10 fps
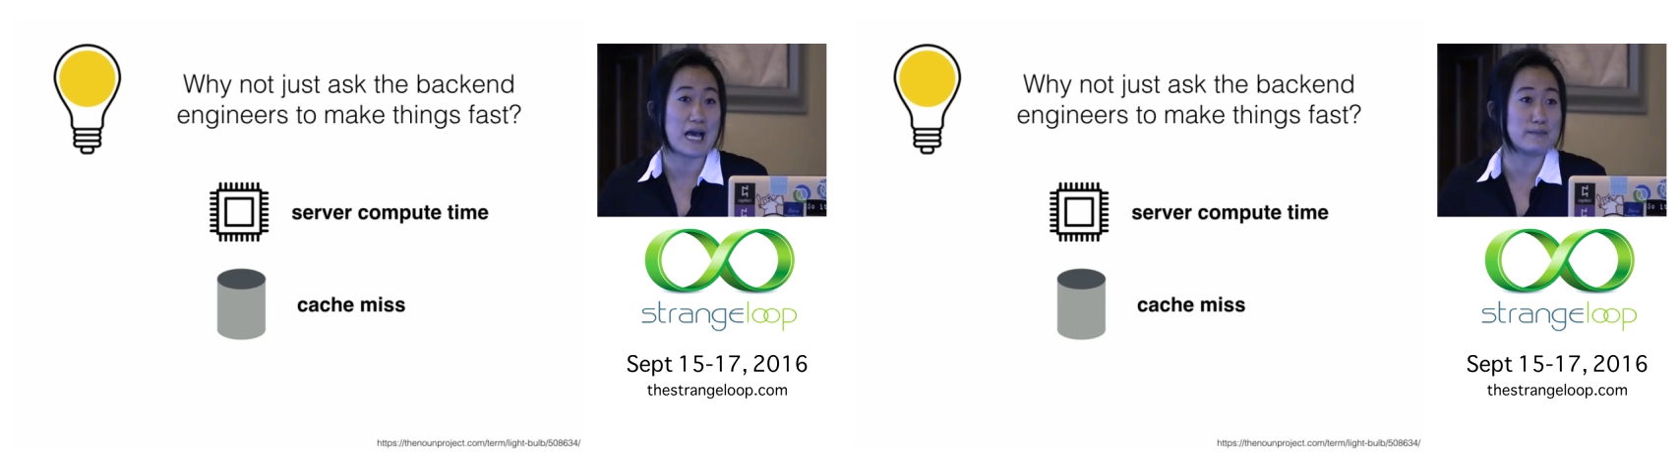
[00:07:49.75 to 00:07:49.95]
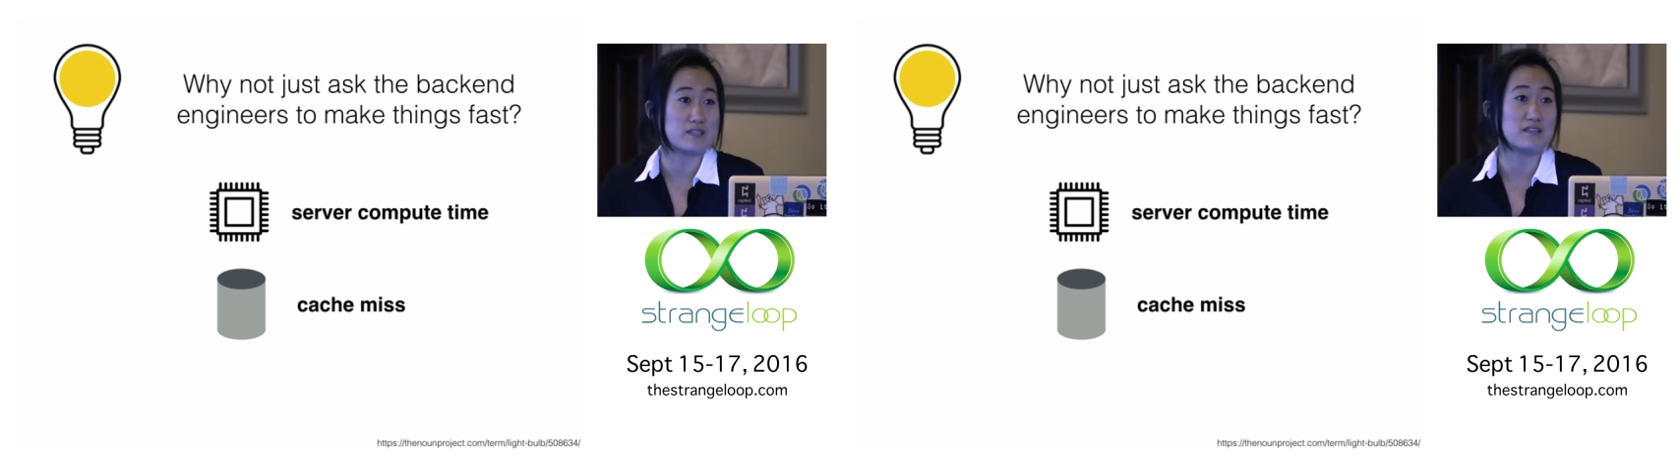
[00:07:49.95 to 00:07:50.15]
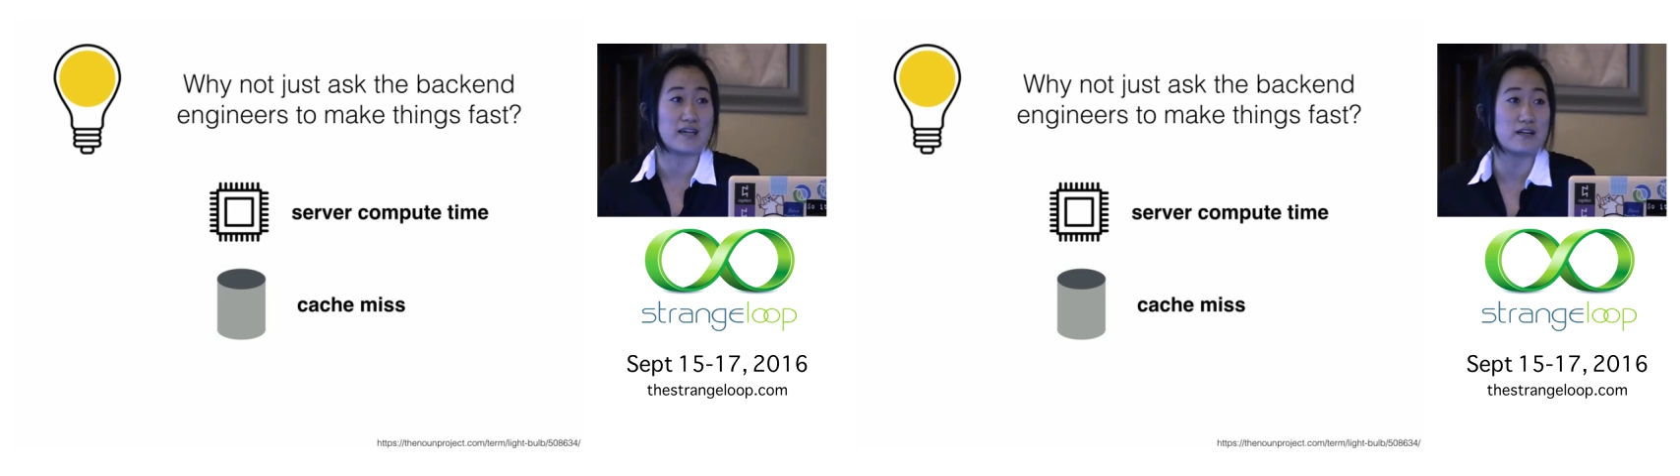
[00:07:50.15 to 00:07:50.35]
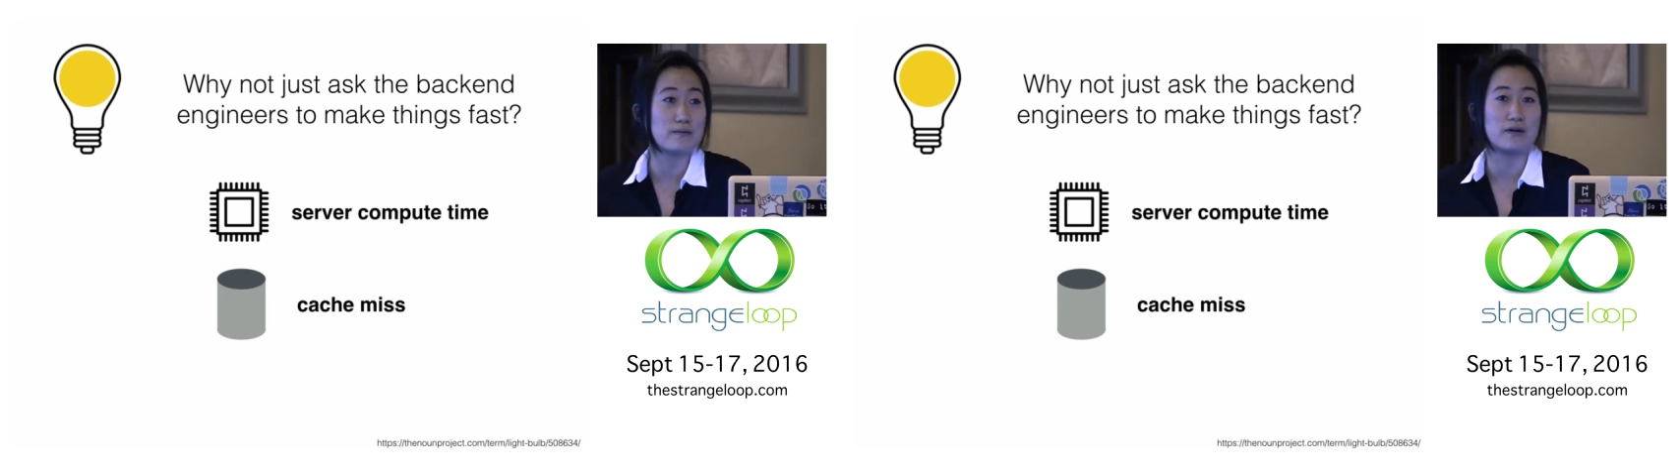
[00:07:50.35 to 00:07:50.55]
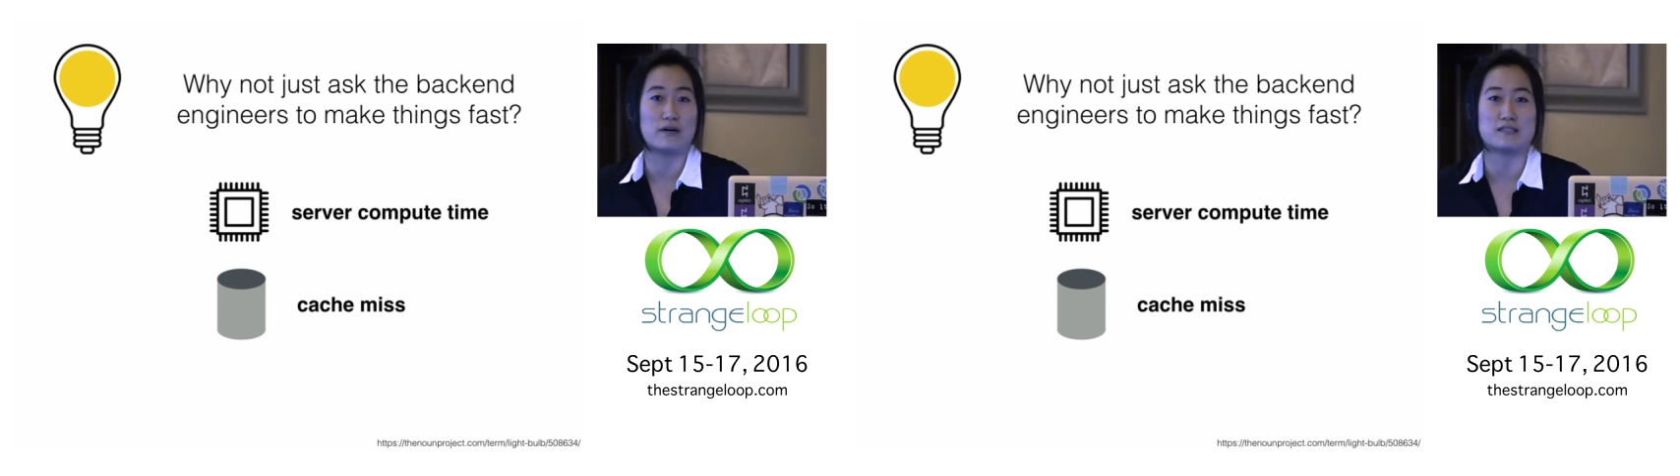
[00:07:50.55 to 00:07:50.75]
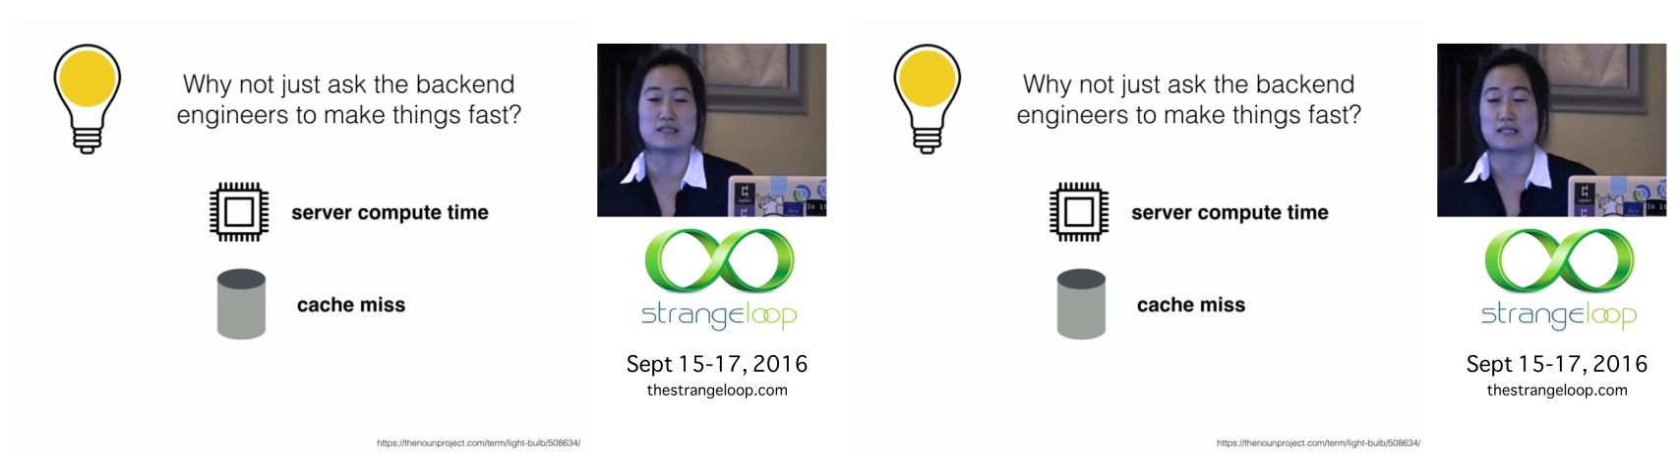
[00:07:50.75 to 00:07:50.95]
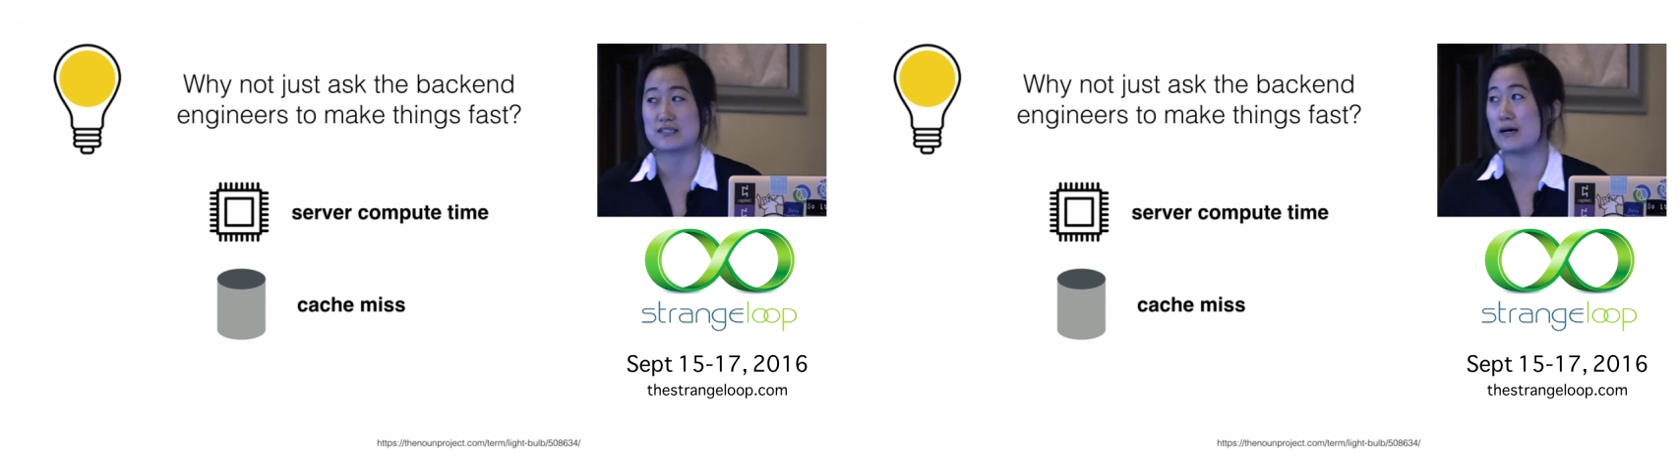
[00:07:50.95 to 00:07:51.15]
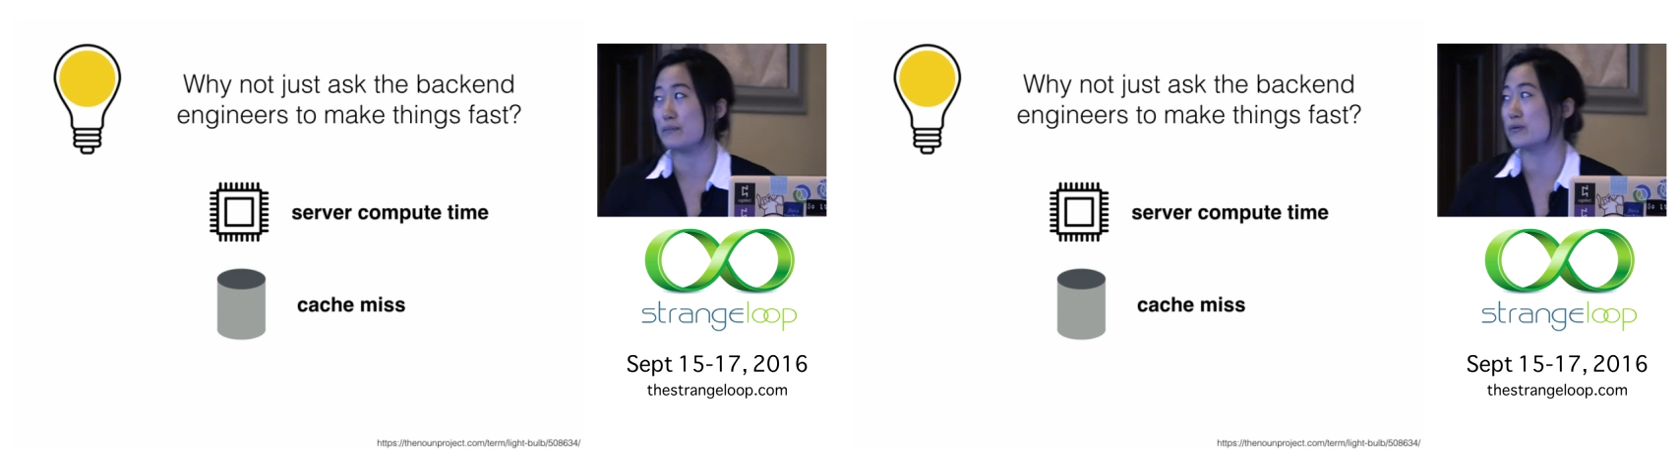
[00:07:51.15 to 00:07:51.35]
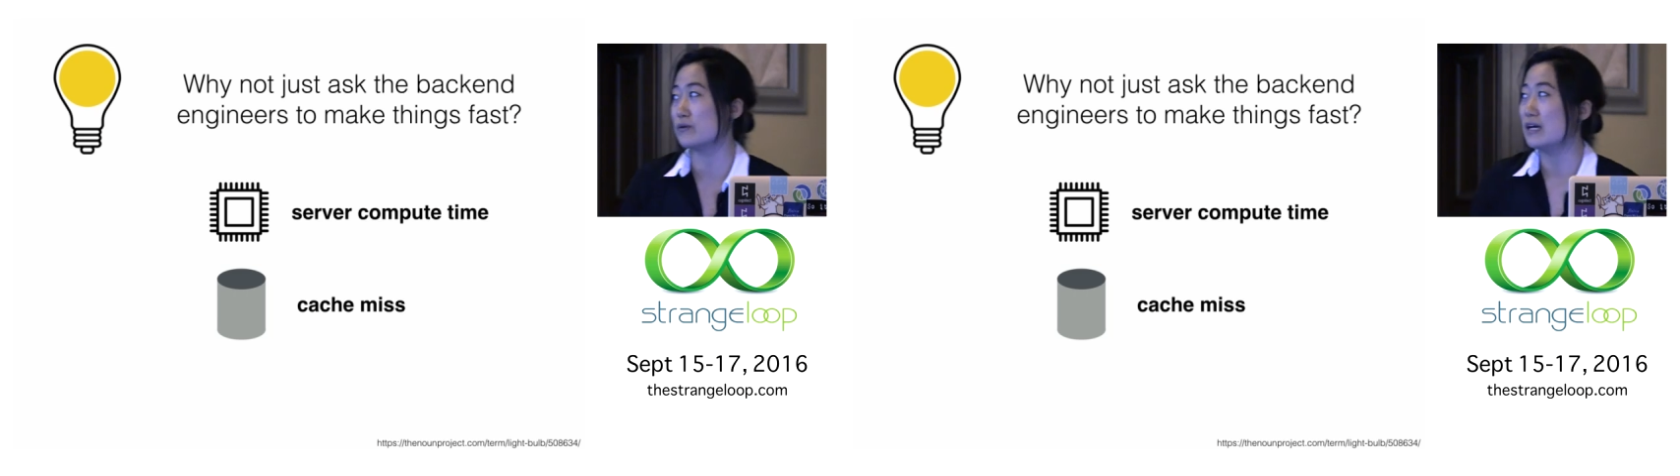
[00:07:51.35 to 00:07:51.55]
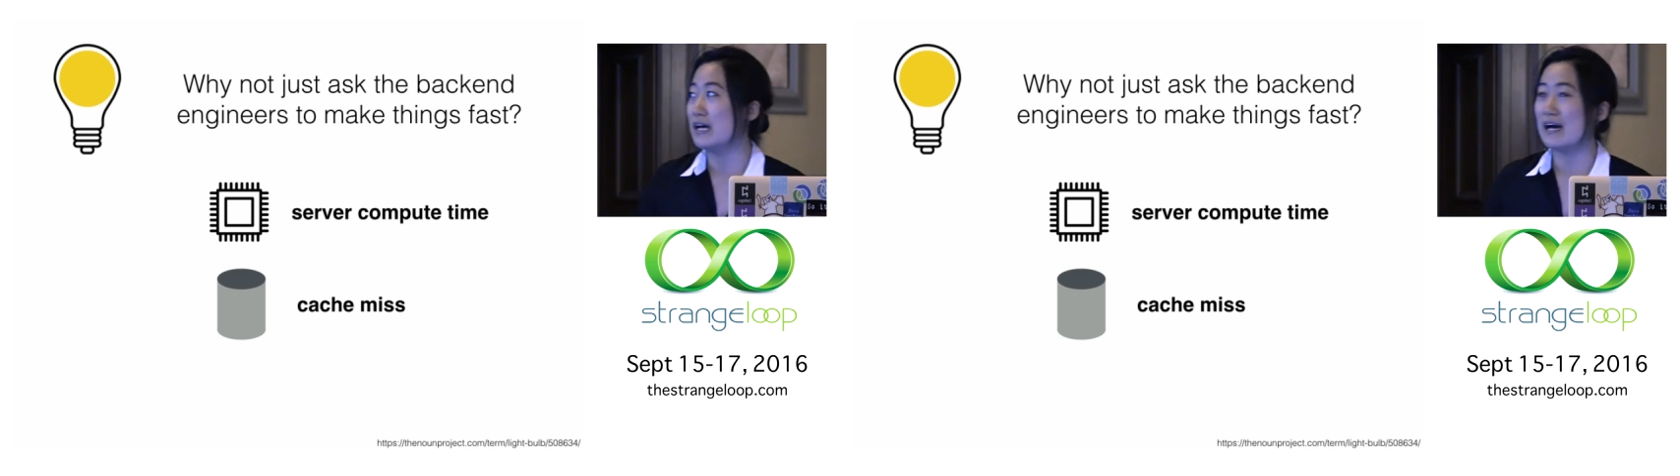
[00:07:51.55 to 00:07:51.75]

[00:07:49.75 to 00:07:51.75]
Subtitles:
Amazon Dynamo as an example.